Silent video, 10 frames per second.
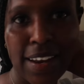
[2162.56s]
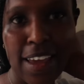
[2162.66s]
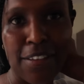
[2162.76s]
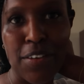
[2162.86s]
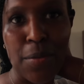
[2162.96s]
It,
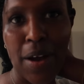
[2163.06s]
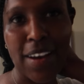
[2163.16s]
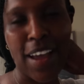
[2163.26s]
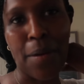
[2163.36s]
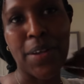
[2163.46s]

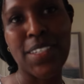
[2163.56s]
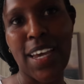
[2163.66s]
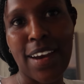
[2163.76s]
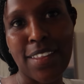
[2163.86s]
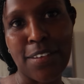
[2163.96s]
everyone. I want
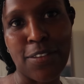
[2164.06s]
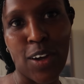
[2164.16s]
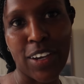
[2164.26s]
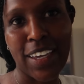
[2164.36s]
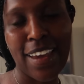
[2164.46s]
to end the
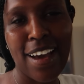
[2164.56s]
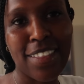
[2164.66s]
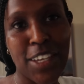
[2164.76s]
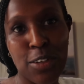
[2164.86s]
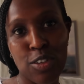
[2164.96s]
vlog
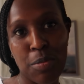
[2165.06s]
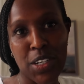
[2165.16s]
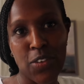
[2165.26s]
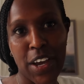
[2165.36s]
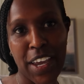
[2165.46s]
here. Thank you so
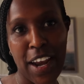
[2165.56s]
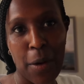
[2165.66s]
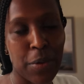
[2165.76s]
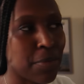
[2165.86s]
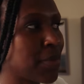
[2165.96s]
much for hanging
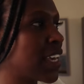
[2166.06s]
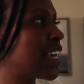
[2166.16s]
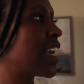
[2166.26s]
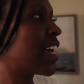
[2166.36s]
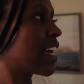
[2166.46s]
out with
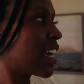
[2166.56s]
me.